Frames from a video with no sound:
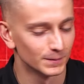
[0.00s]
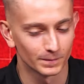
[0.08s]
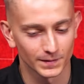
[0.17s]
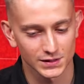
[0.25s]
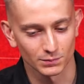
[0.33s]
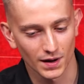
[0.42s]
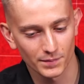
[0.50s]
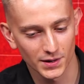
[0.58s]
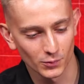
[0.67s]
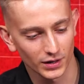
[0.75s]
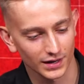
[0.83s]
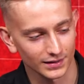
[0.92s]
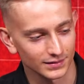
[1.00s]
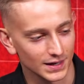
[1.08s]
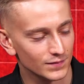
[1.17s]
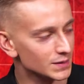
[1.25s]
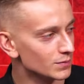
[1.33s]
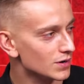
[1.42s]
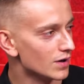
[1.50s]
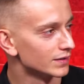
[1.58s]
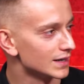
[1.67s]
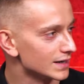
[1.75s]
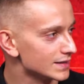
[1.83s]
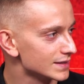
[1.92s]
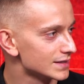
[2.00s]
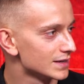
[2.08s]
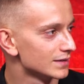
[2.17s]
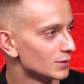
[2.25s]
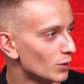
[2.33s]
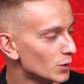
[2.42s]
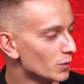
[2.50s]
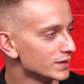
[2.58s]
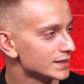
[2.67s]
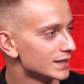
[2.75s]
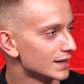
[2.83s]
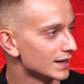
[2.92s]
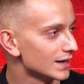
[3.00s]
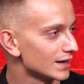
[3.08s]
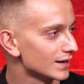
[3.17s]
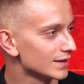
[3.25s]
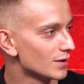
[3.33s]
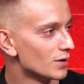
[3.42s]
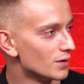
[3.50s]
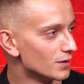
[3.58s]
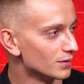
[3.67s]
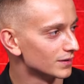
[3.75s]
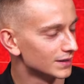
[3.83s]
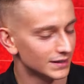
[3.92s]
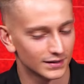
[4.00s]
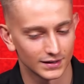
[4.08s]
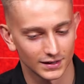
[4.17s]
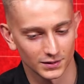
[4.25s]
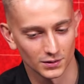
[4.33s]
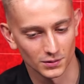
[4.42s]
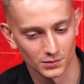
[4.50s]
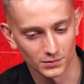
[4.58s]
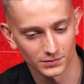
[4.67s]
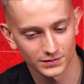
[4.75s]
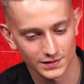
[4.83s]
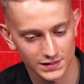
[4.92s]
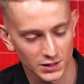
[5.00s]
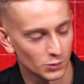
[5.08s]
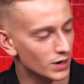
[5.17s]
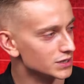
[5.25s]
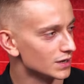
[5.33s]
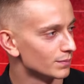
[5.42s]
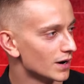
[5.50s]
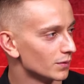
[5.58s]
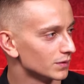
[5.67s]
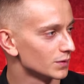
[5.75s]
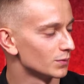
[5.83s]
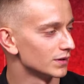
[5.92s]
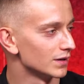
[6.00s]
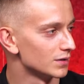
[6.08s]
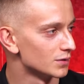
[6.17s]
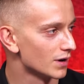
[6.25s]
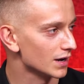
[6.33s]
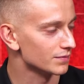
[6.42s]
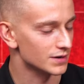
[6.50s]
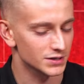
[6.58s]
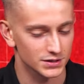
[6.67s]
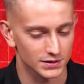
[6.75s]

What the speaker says: So maybe we can give some context. What was the whole, situation about with the new React version?